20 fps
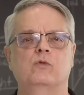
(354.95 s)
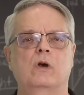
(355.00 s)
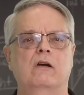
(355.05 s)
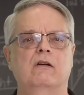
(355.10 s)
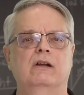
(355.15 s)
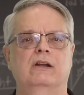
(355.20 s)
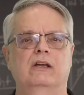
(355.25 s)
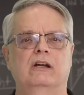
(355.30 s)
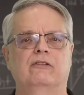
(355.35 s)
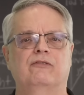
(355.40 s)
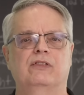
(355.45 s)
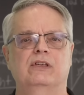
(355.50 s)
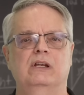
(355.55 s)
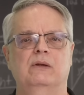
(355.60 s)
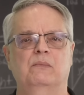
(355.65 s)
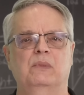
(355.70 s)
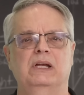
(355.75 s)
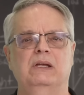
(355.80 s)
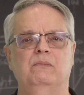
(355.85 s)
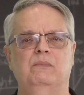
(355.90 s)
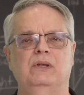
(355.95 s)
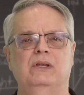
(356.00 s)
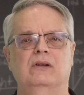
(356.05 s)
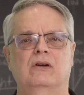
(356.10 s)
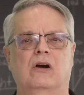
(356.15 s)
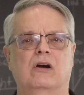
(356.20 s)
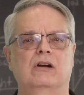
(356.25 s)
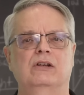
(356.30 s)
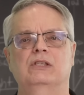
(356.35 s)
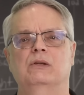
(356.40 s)
rare enough that it might be
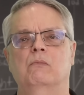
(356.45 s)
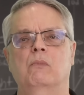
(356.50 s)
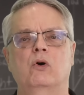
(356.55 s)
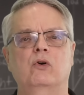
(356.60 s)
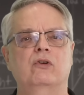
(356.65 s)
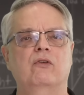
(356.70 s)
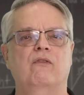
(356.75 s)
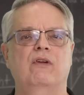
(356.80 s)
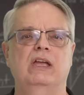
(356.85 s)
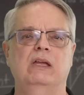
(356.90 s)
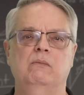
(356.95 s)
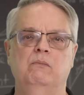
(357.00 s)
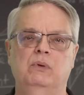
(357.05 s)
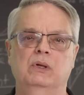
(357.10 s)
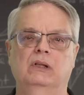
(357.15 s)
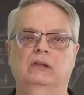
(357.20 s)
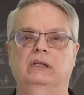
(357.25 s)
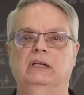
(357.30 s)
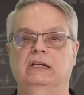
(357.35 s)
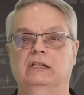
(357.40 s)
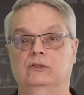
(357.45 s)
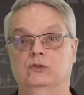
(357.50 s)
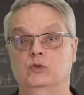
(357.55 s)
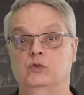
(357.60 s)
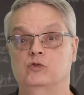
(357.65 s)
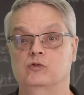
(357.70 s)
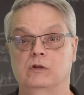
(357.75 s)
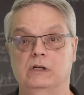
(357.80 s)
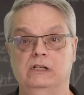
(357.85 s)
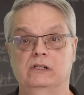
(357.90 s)
hard to motivate building a
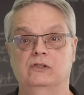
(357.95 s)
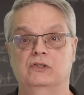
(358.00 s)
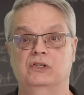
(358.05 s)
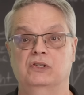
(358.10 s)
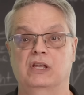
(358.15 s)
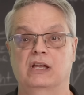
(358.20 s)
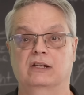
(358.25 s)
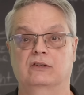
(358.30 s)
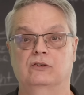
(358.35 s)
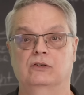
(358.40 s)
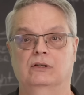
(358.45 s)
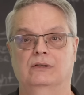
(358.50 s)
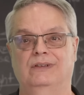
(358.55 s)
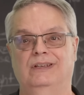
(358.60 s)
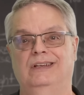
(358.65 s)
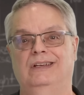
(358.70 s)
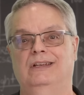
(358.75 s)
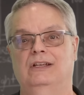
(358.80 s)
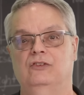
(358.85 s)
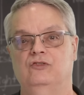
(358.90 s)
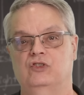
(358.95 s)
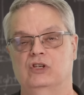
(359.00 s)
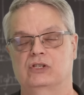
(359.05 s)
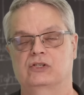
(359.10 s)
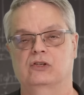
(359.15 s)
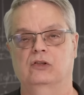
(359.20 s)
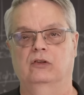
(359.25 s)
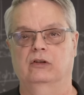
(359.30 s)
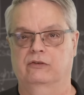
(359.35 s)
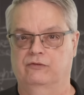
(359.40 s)
neutrino detector
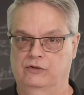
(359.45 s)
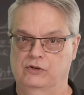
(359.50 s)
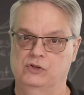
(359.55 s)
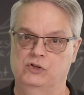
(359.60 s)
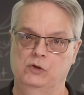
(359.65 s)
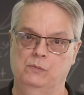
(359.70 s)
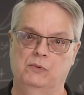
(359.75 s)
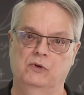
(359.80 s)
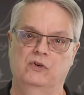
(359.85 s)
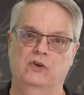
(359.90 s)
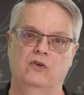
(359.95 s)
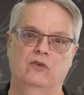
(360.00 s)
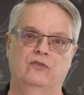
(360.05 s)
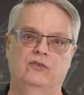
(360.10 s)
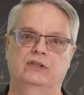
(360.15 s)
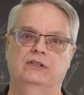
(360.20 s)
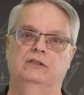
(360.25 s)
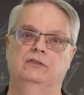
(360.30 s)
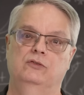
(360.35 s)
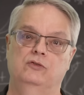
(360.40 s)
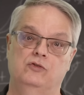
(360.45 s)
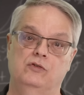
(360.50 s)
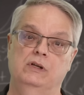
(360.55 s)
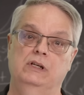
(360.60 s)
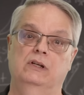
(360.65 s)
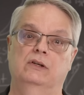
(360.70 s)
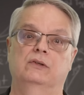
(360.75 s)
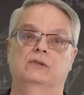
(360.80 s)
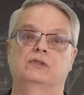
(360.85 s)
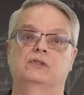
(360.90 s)
just to look for supernova
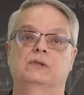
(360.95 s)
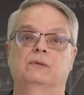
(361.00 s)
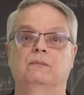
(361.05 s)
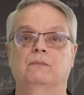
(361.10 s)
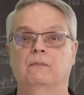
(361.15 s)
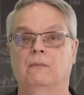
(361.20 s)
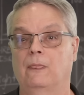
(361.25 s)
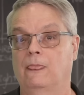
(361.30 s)
neutrinos.